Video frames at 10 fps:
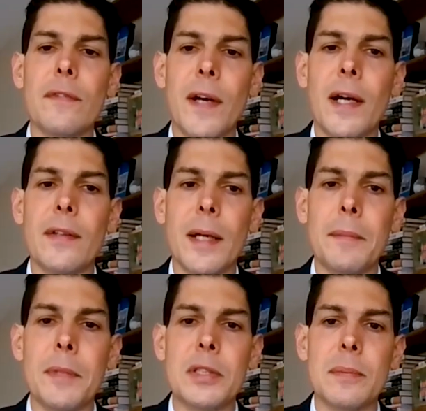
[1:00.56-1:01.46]
only found
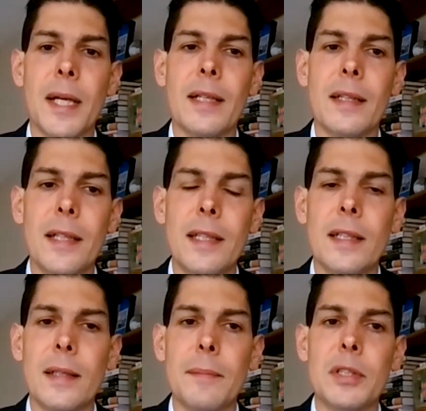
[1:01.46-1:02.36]
that Mr.
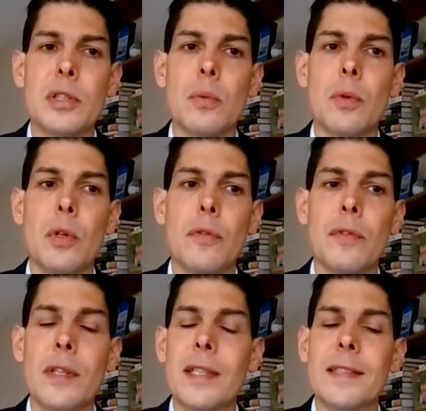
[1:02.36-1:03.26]
McAleenan and Mr.
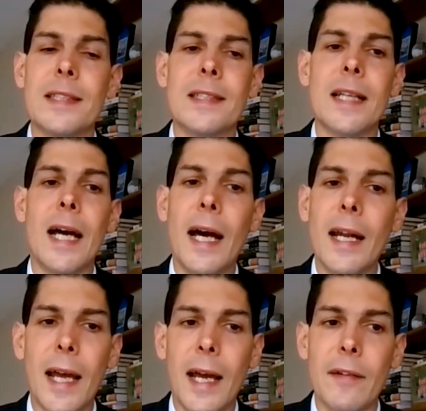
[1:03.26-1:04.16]
Wolf did
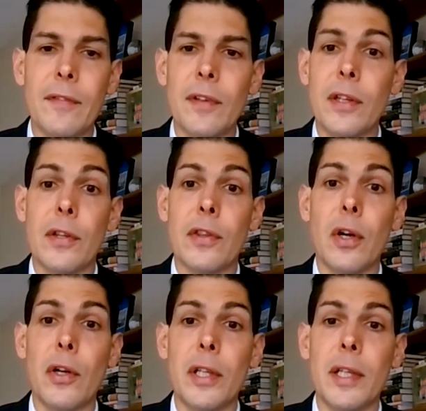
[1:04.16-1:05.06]
not have the
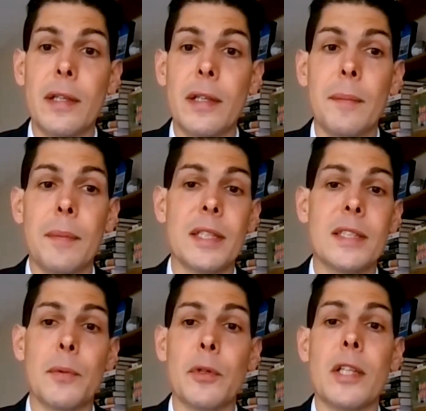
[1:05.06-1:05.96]
authority
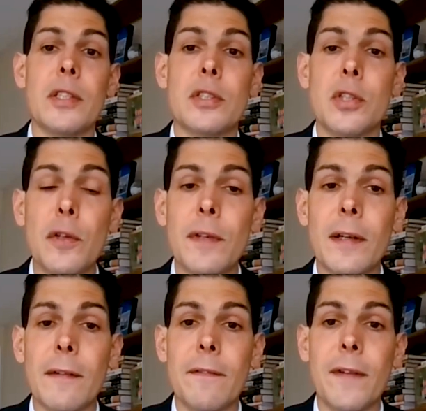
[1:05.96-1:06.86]
because they were not
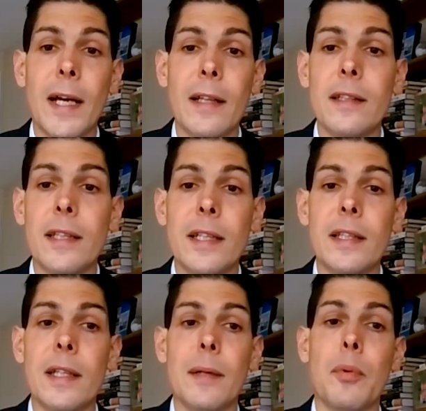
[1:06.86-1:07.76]
serving validly
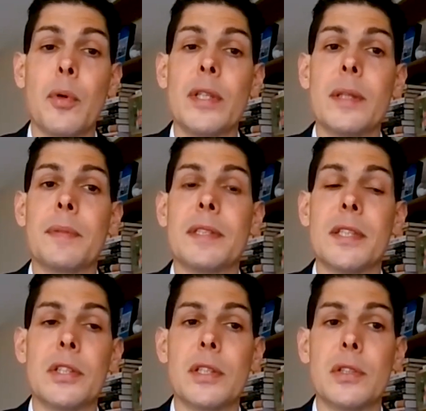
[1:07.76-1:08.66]
in the appointed
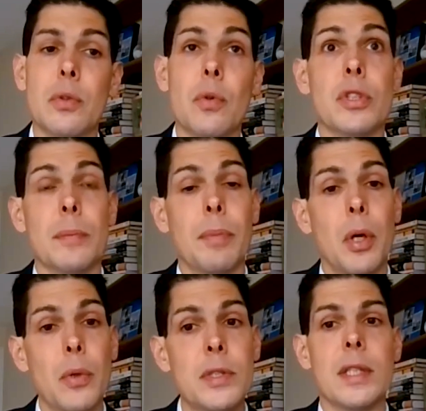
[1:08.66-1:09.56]
positions or
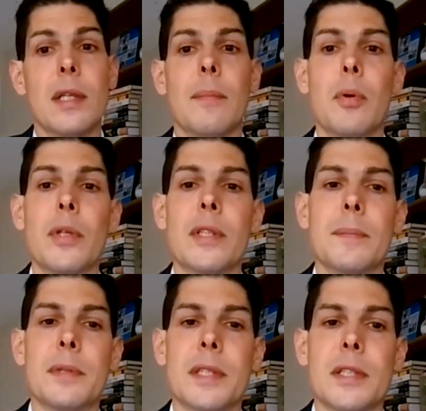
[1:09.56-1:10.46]
supposed
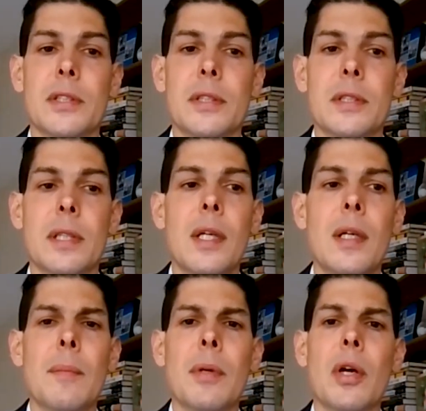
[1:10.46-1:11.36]
appointed positions,
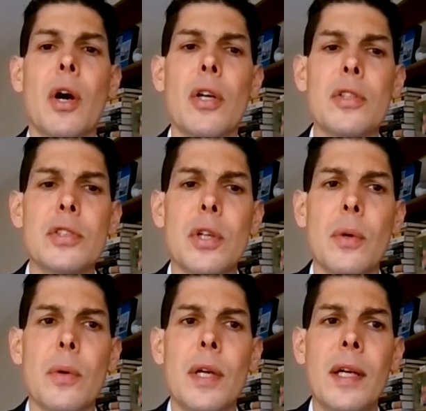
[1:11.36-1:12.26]
but
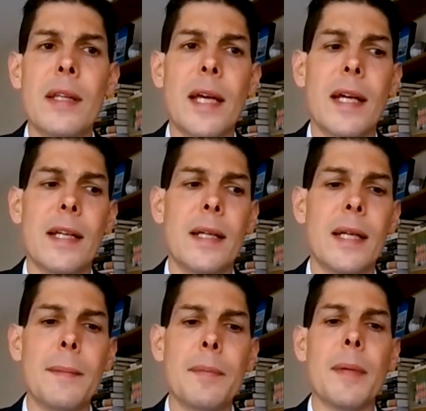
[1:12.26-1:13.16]
also that
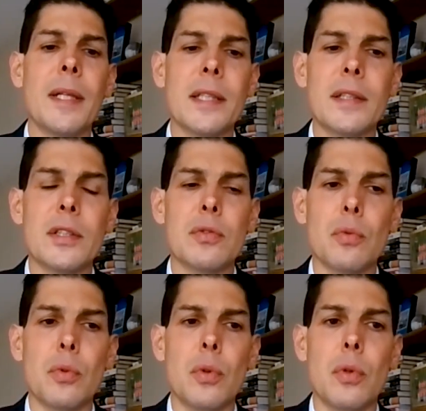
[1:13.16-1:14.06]
in implementing
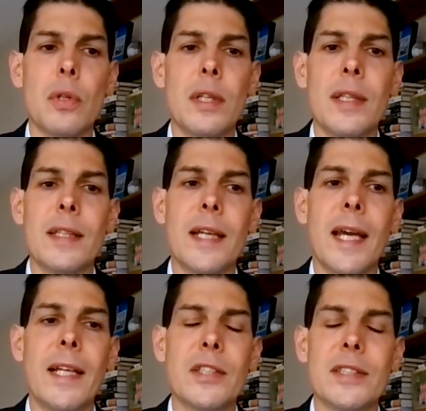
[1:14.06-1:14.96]
this rule, the
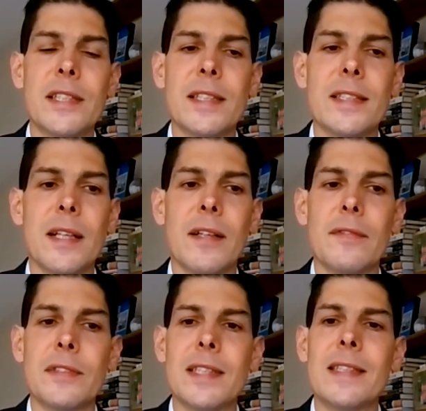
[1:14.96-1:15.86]
agency
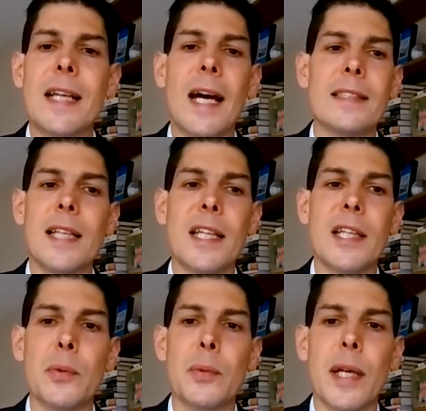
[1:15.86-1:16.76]
itself did not
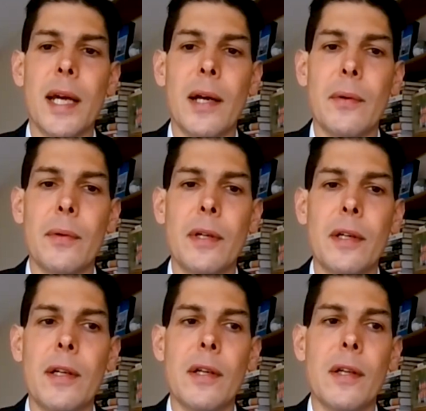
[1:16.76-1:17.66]
take into account
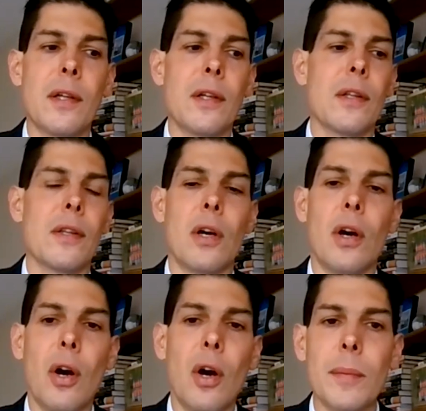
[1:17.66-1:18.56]
the
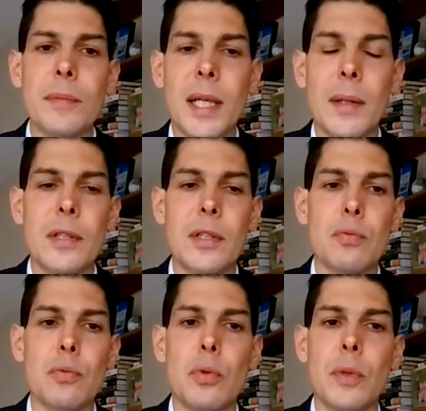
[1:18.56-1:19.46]
harms that
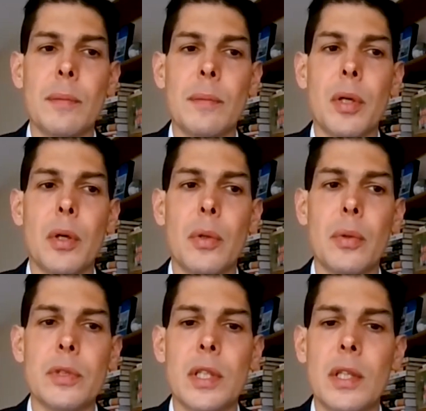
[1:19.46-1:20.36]
this rule would
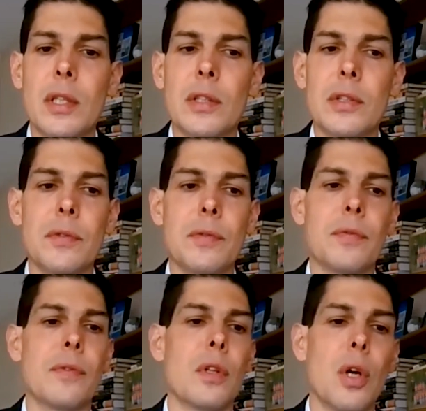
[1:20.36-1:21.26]
impose to
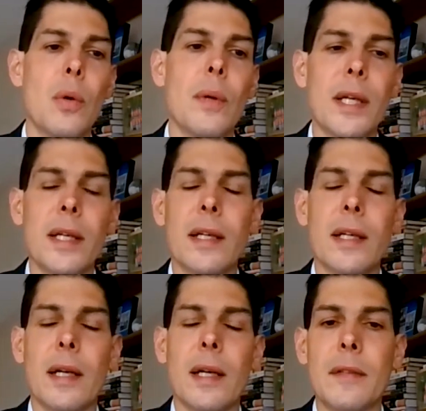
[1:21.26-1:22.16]

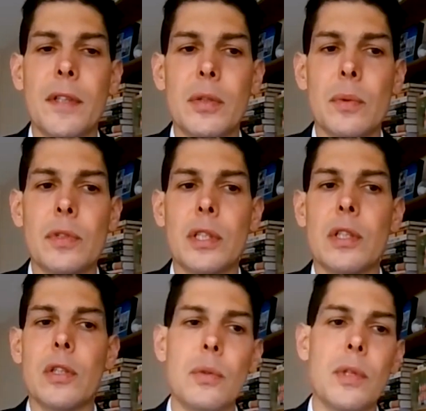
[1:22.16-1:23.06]
low-income individuals,
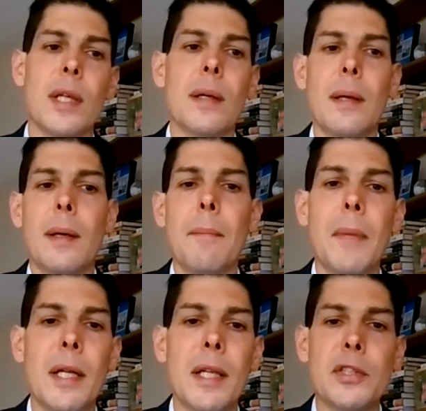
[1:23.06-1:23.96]
including
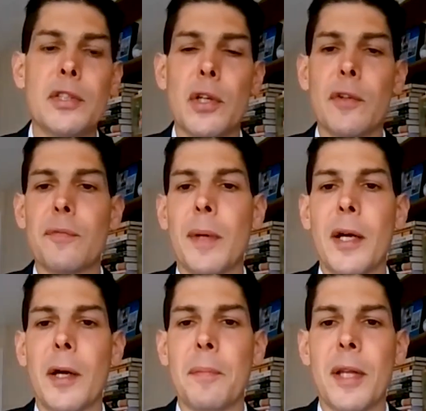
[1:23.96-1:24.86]
many served
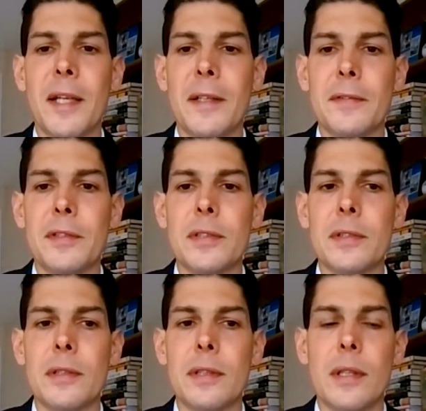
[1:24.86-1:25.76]
by our plaintiffs.